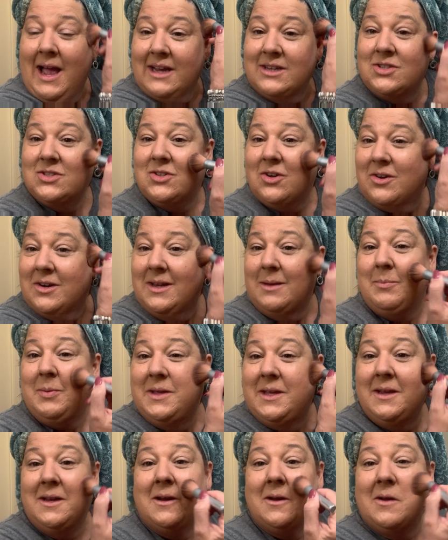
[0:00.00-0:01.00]
I start up
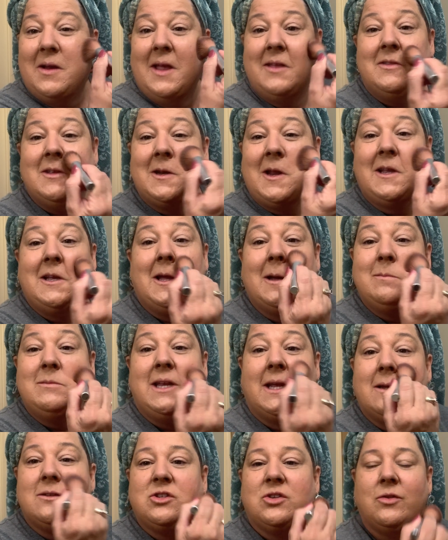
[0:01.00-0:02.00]
here and then I come
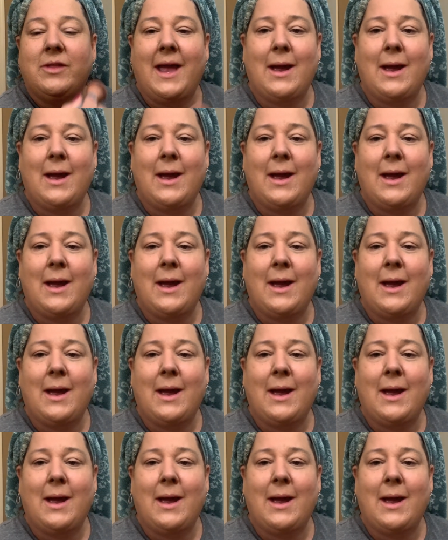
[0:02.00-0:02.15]
down so